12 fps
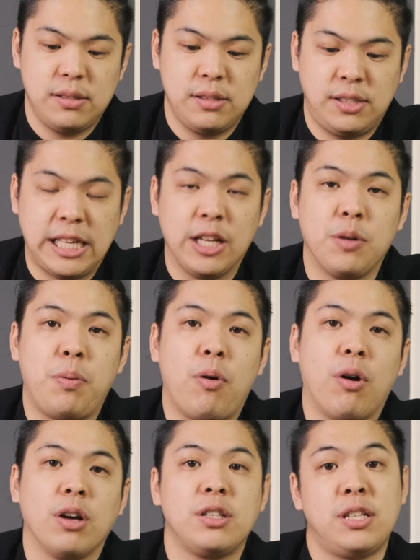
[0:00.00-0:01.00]
single
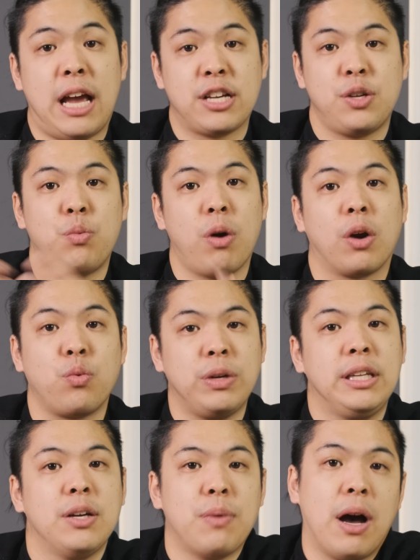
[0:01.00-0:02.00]
pour to actually work
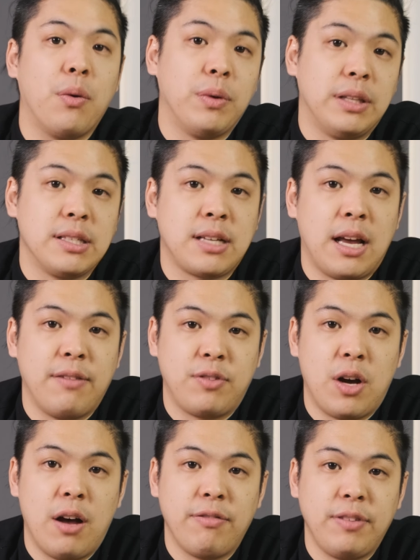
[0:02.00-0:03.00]
really well with this kind
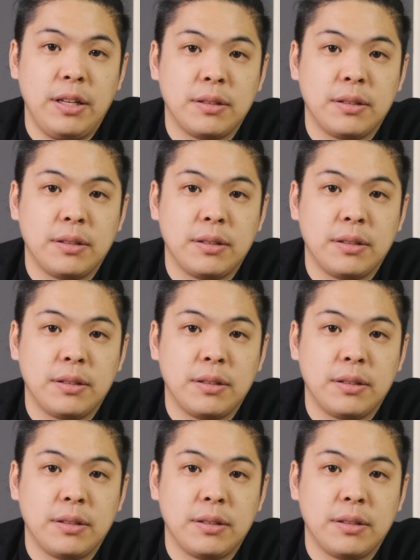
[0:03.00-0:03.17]
of coffee.